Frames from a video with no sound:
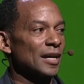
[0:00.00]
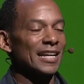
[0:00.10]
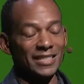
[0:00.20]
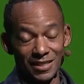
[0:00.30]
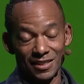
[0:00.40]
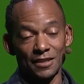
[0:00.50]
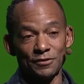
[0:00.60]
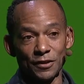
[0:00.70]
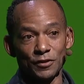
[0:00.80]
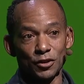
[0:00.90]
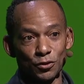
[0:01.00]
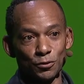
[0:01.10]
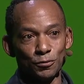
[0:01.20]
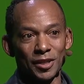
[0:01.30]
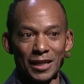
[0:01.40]
I did say
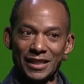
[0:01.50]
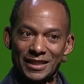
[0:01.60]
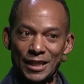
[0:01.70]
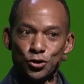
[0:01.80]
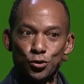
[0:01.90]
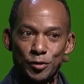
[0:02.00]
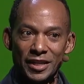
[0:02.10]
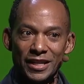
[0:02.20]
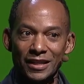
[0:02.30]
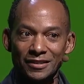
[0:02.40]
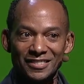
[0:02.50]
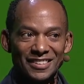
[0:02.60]
52, you got to get that two in there.